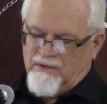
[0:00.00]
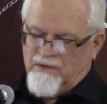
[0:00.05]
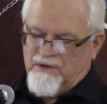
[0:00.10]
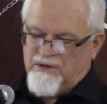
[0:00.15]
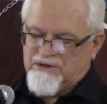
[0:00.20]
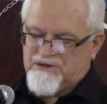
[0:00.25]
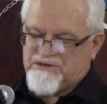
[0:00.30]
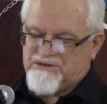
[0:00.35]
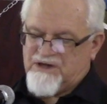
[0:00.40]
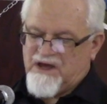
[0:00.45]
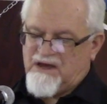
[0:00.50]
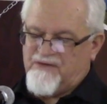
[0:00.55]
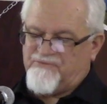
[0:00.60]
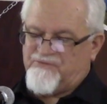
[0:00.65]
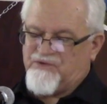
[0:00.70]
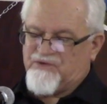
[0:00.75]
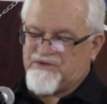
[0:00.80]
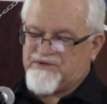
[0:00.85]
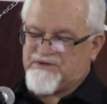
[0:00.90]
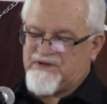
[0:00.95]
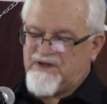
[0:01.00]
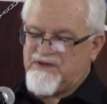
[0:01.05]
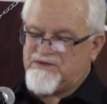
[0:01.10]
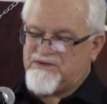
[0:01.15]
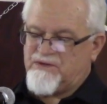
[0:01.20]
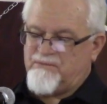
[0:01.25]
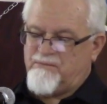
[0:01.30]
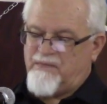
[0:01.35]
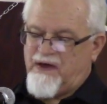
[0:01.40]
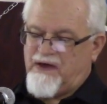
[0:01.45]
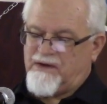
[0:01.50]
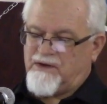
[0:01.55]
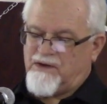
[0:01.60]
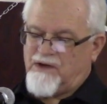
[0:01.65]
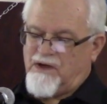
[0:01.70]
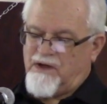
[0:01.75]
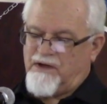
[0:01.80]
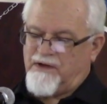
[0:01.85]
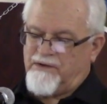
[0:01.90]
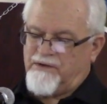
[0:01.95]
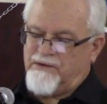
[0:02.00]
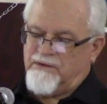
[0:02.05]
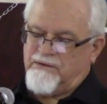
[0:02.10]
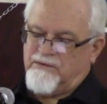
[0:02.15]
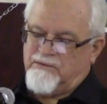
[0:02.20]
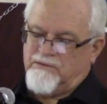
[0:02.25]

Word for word: Shameful sins of mankind